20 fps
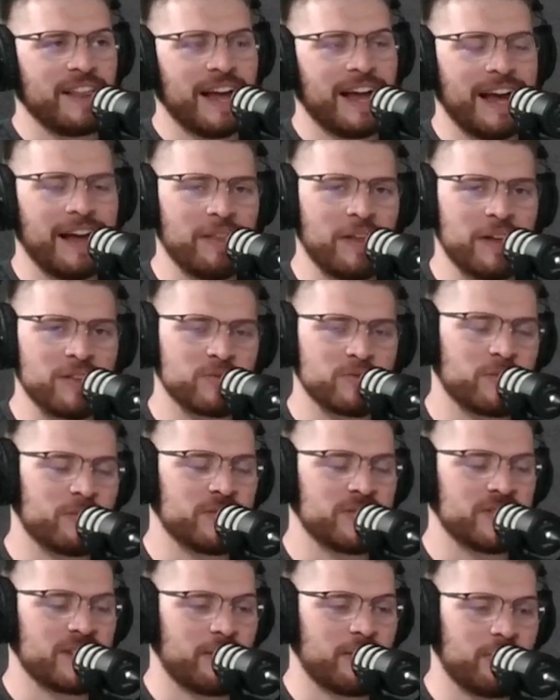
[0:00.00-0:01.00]
That's one
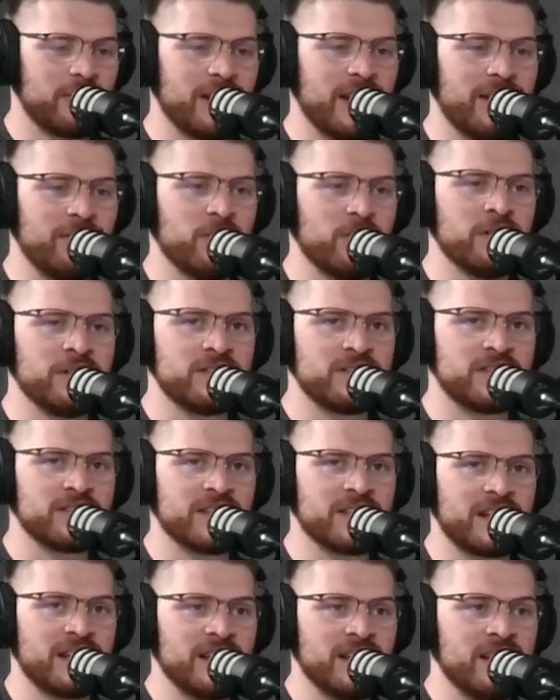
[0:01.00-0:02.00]
reason I wanted to have you on, is because,
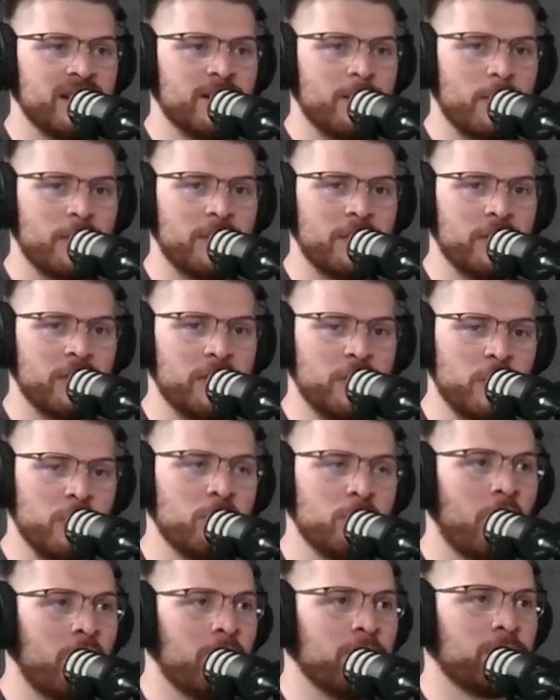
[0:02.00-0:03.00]
like,
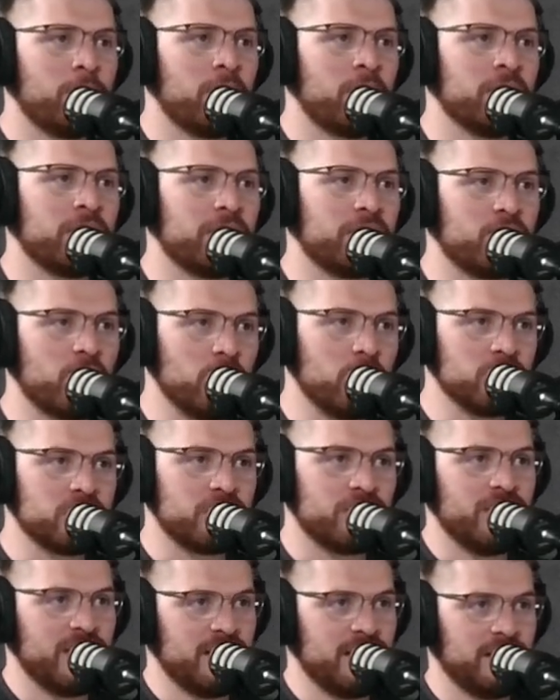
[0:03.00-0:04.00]
you are part of
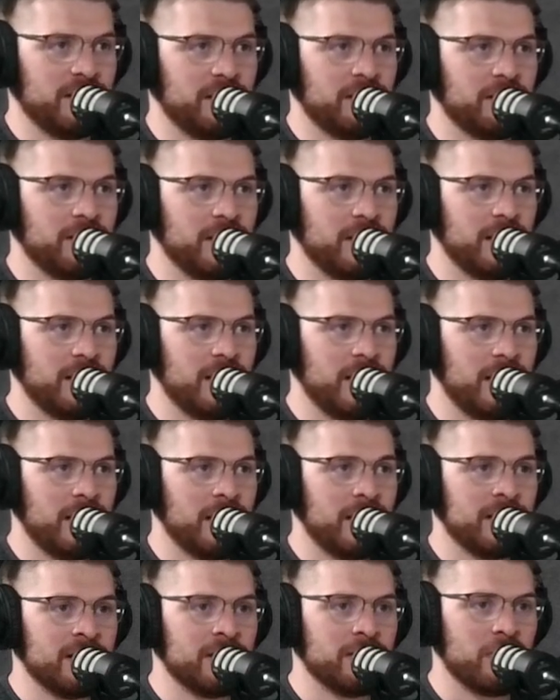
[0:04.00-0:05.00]
cultivating
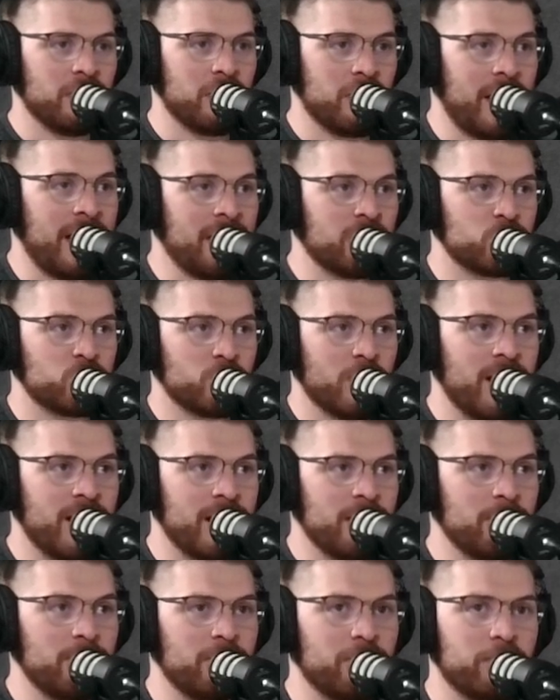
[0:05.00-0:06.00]
that
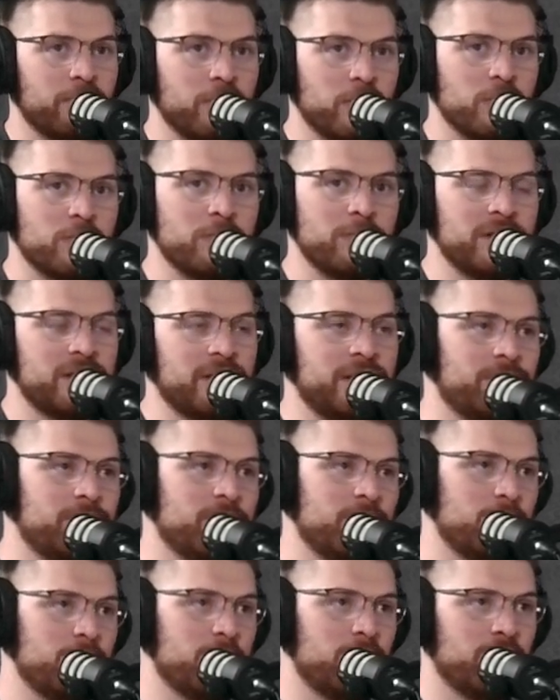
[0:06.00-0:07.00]
tribe and further making
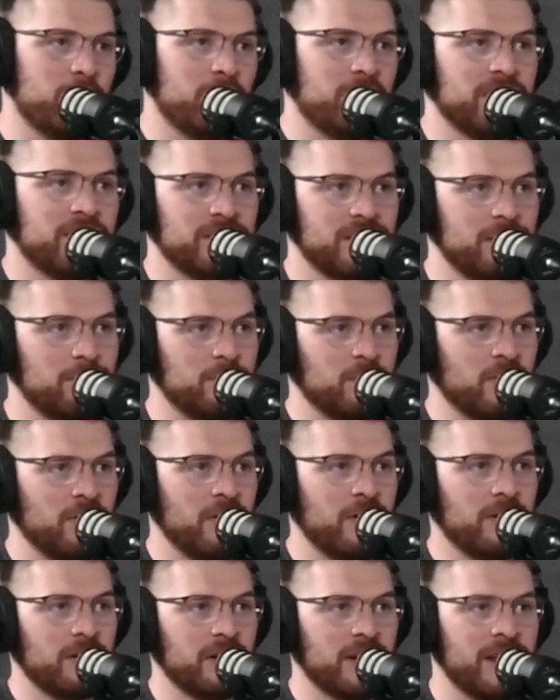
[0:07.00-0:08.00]
people feel like they belong.